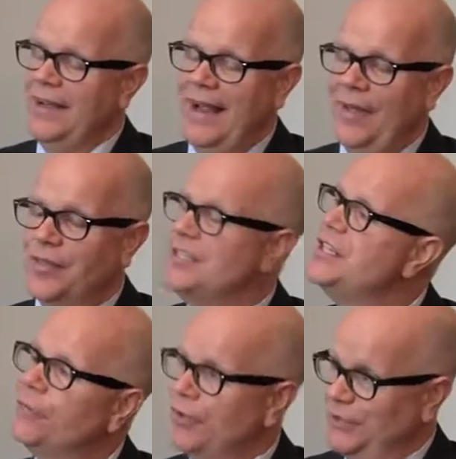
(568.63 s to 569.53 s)
And the
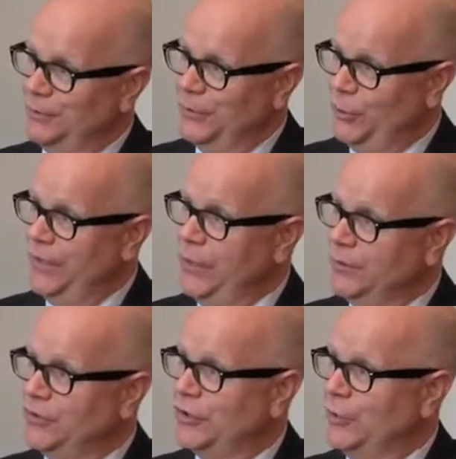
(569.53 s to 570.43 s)
difference between
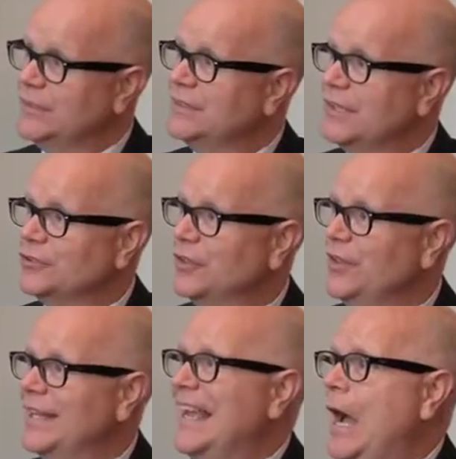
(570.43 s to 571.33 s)
those two is essentially
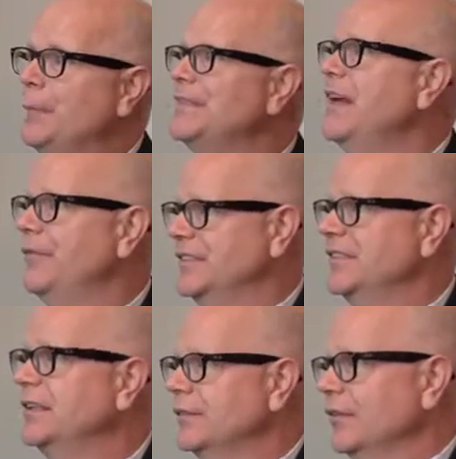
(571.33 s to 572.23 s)
the GAAP
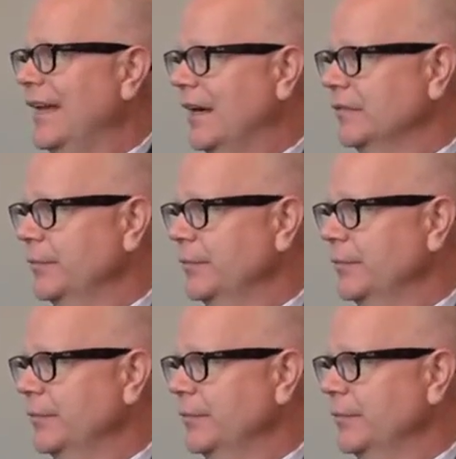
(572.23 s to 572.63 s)
deficit, for lack of a